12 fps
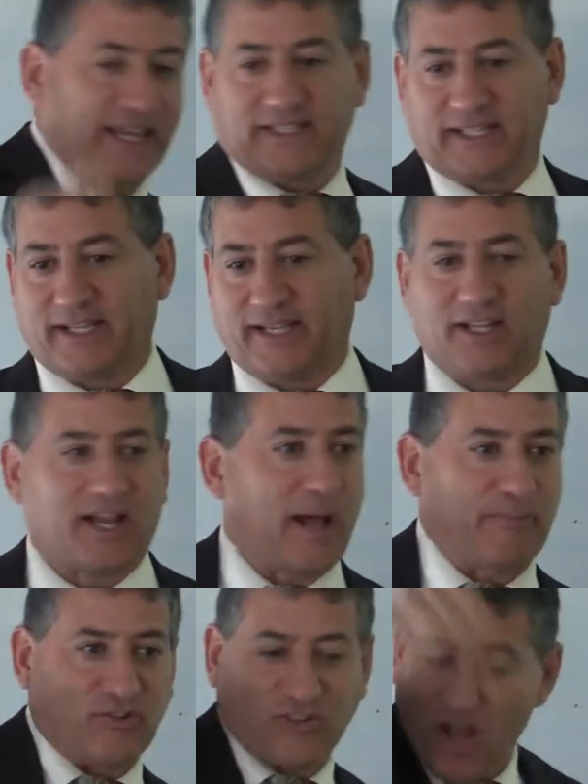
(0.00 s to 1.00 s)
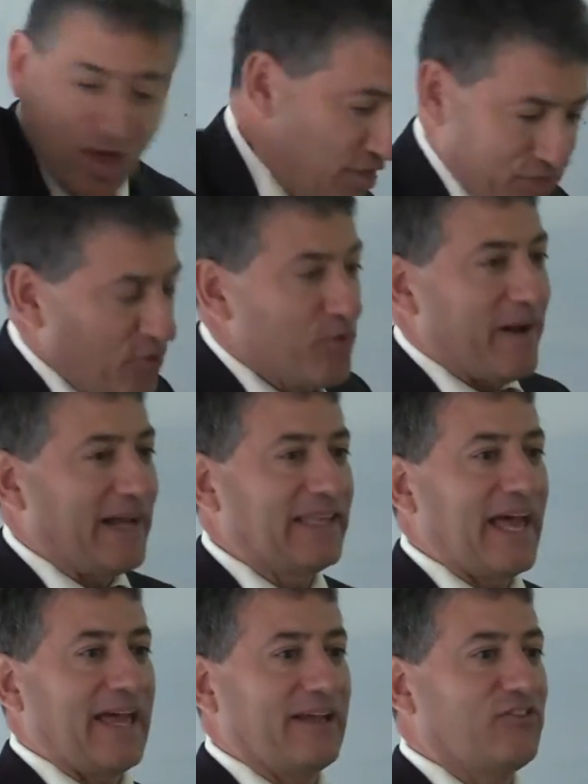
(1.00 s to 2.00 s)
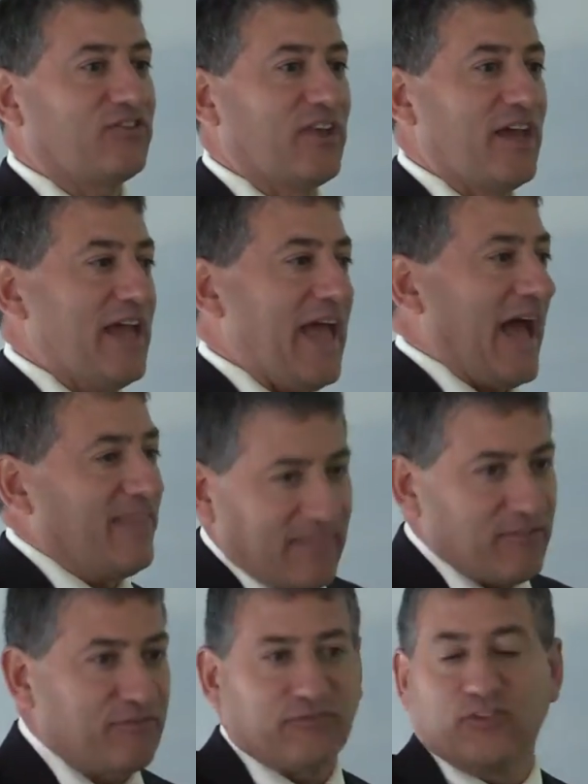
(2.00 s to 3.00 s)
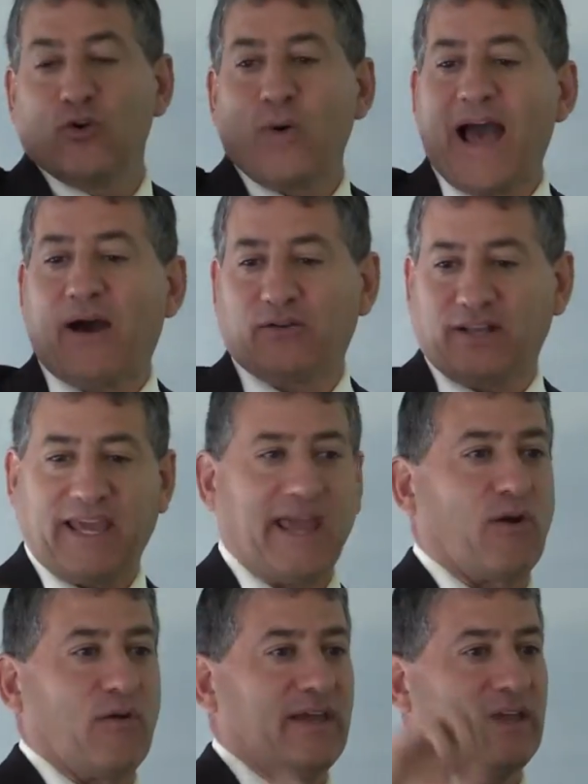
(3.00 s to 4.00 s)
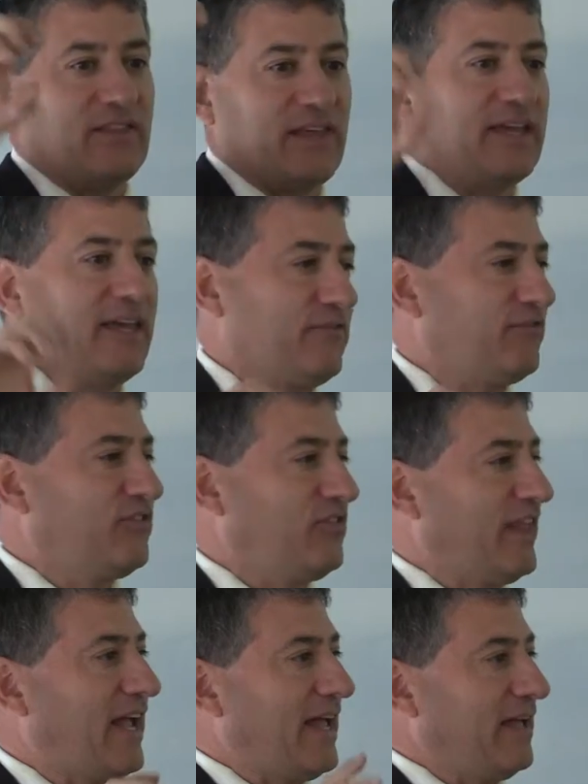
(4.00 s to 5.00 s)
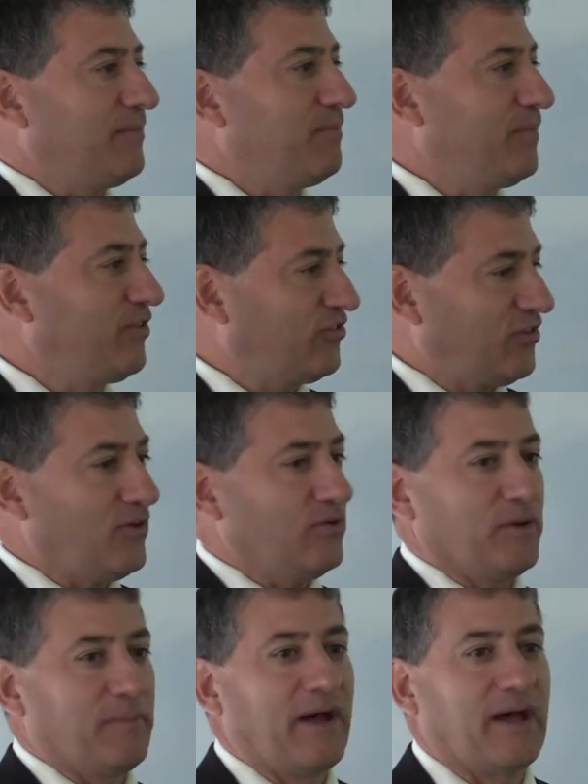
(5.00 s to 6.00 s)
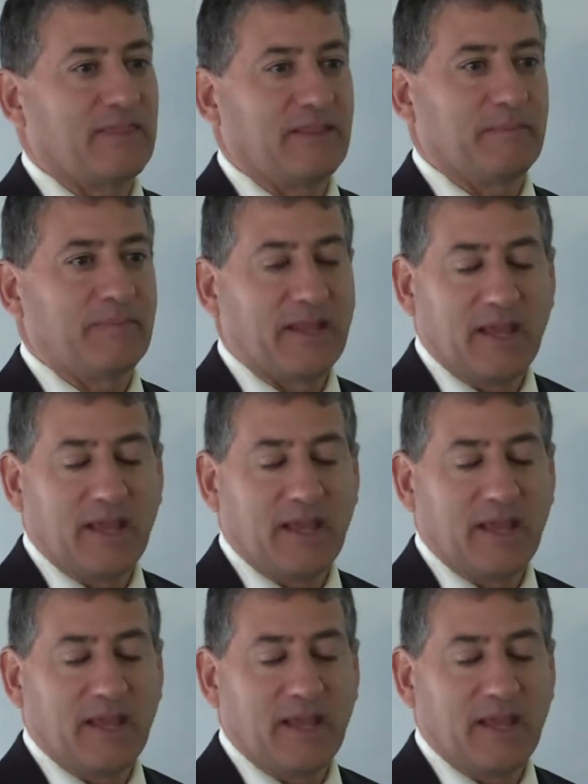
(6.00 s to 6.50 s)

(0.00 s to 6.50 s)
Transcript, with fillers: like little helicopters, through my legs, and then flew out carrying the gifts that I had bestowed upon them.